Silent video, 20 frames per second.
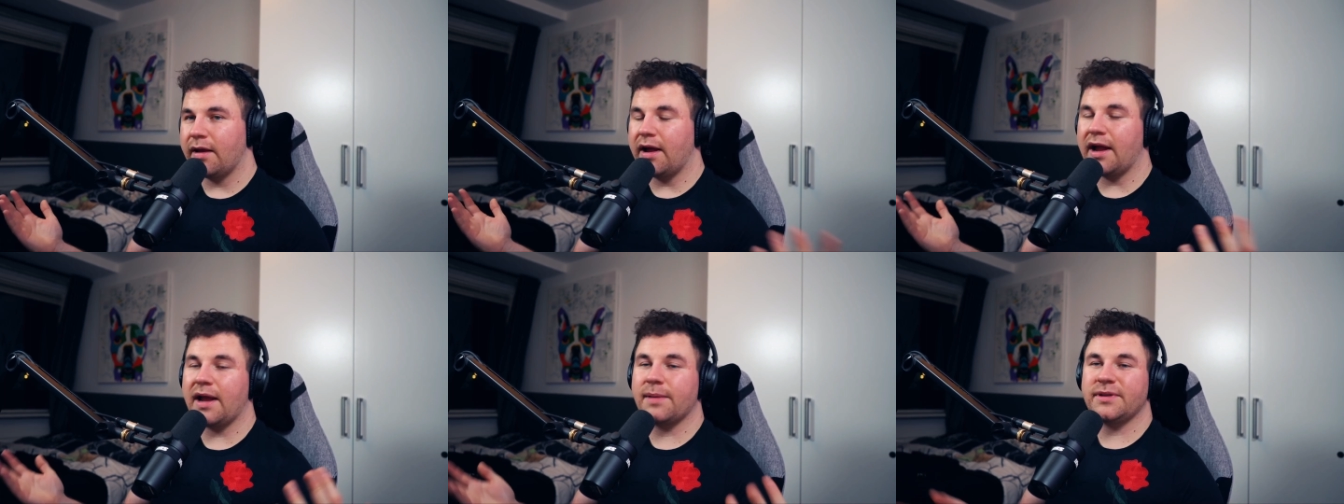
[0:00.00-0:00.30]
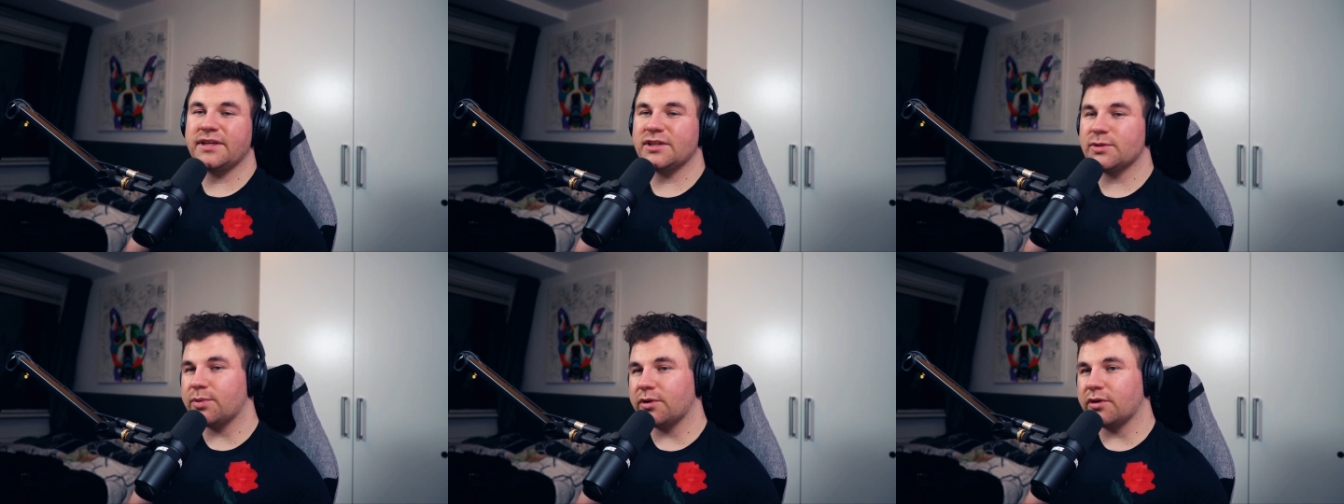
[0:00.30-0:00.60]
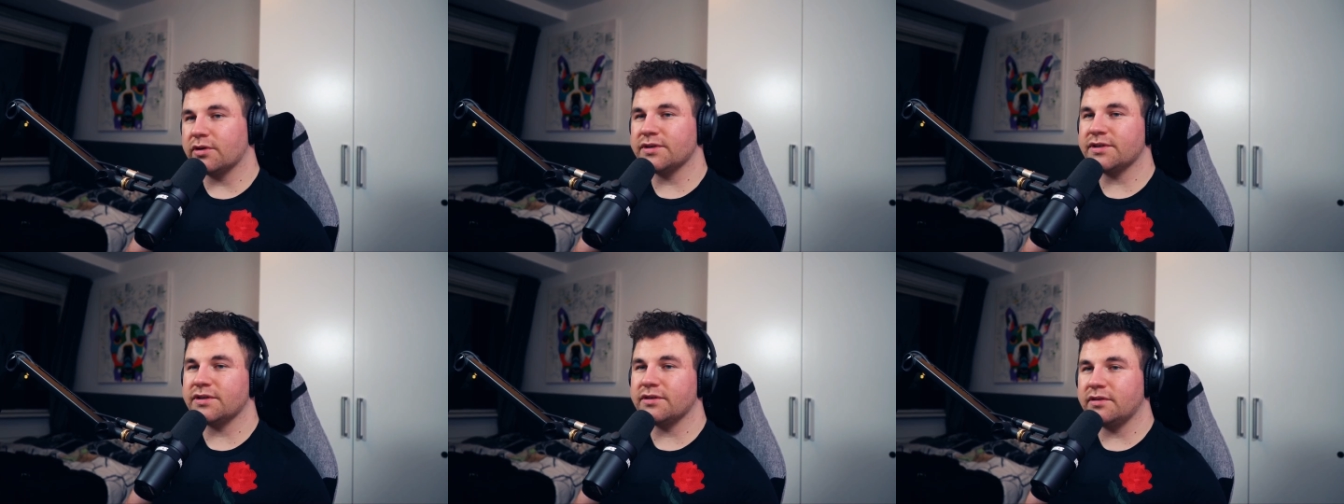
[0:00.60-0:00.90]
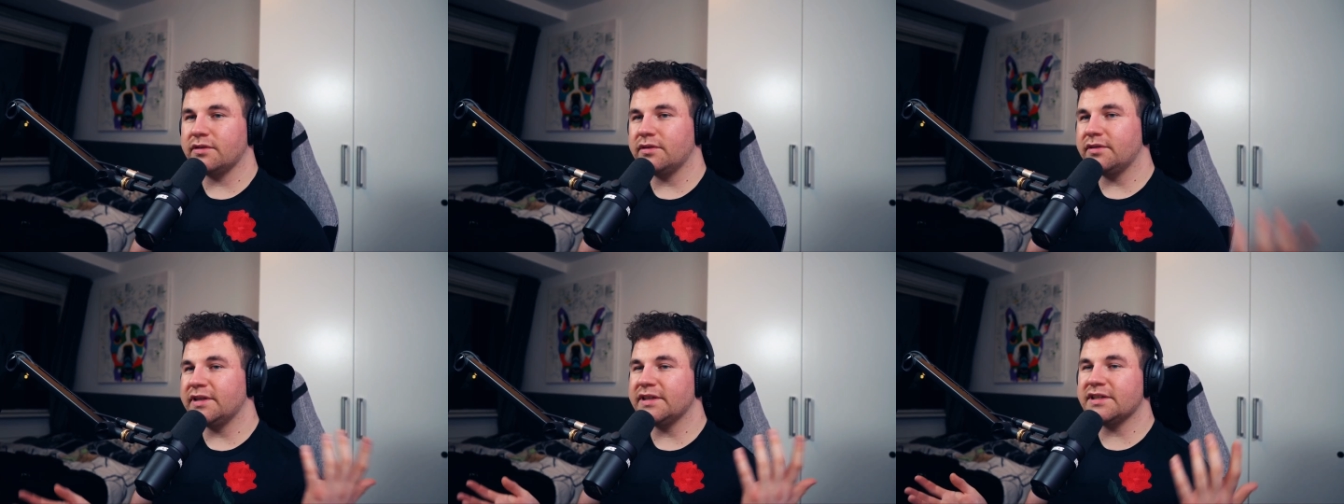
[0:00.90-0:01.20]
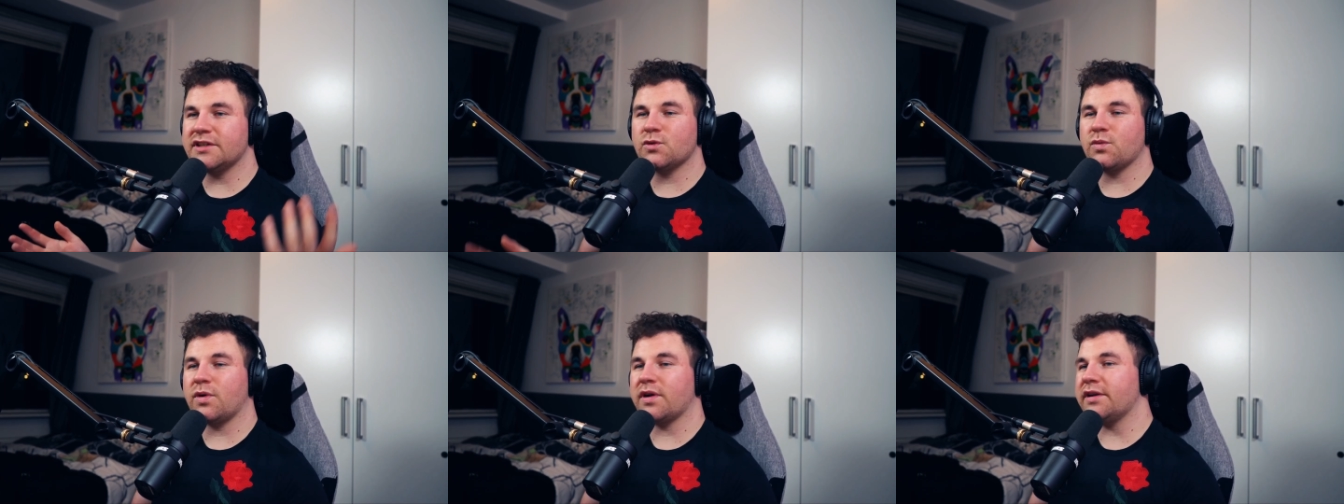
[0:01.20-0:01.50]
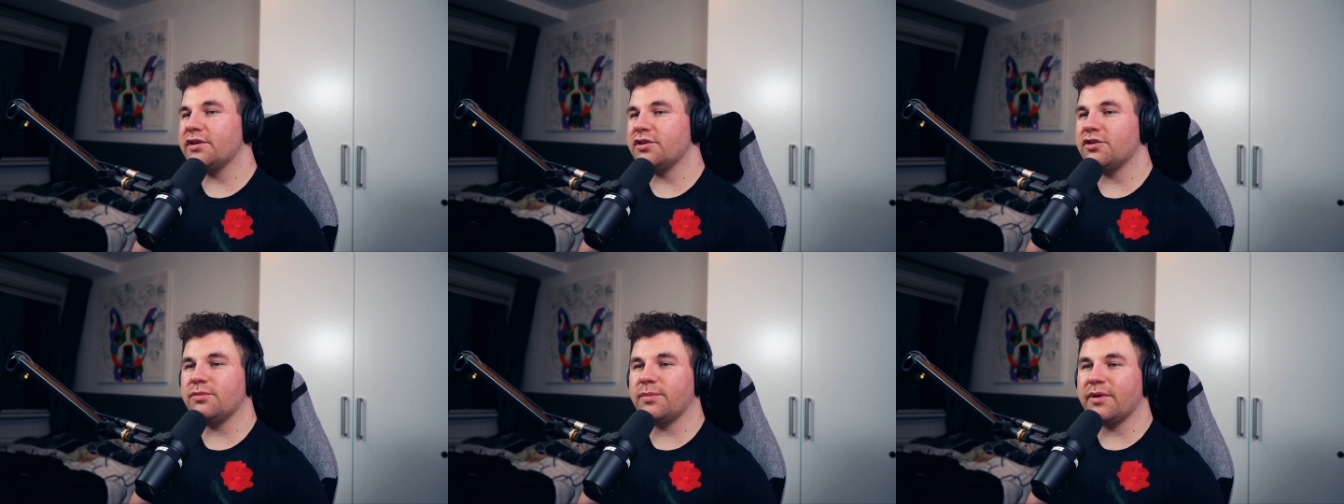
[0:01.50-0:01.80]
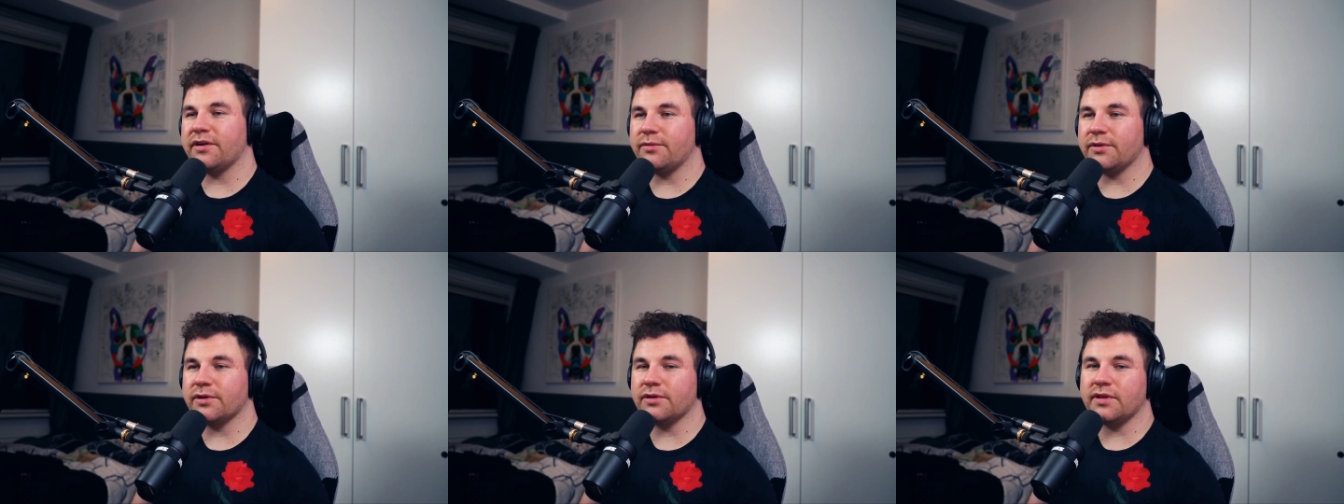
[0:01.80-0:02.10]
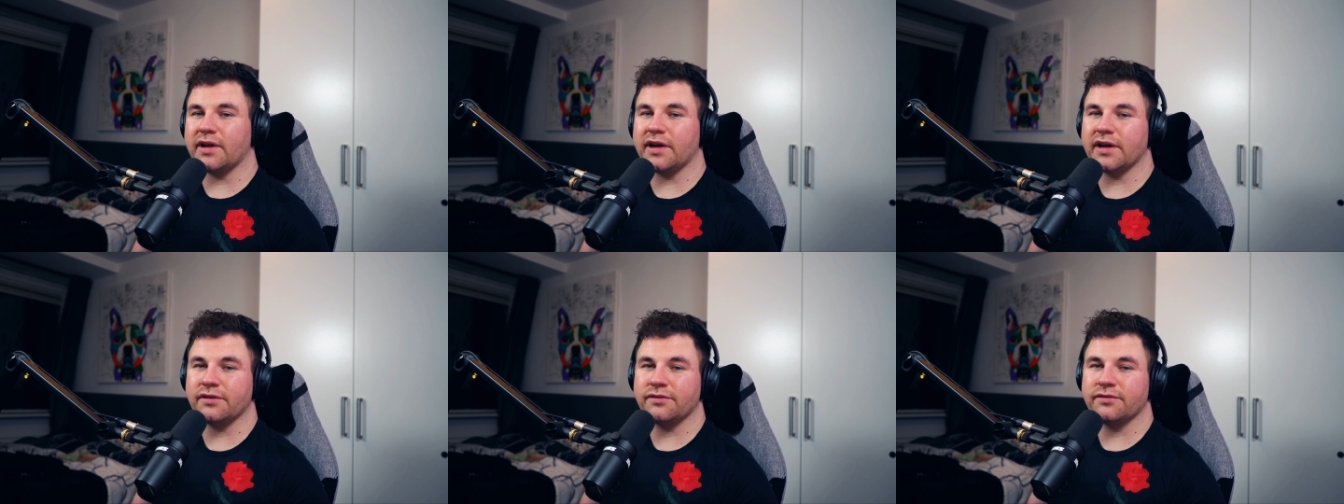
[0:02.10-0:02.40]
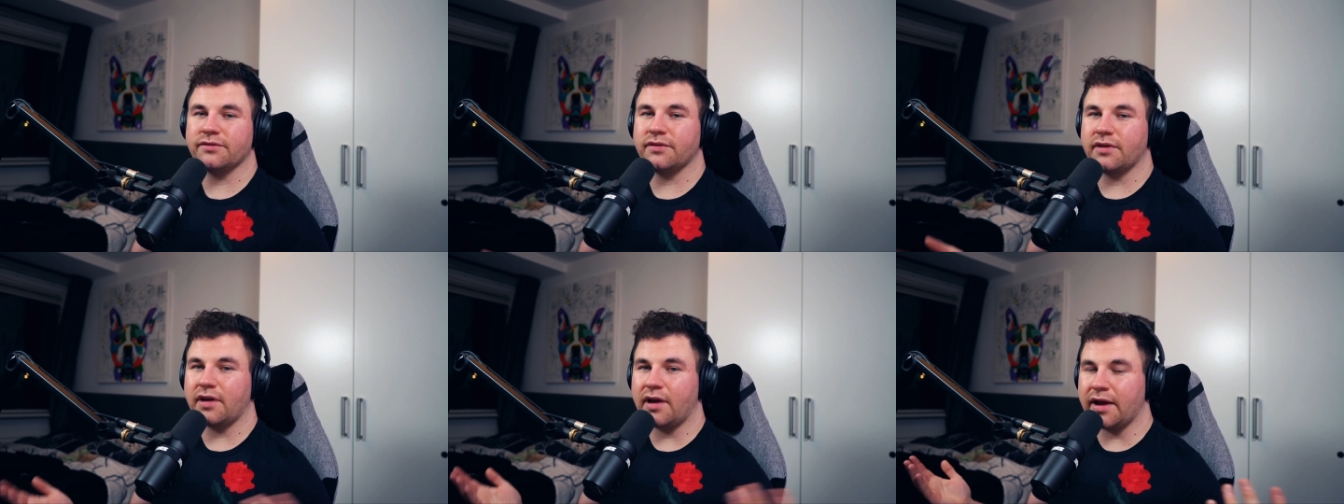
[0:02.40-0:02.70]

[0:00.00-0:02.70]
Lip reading: I'm this person, this is what I do in my real life,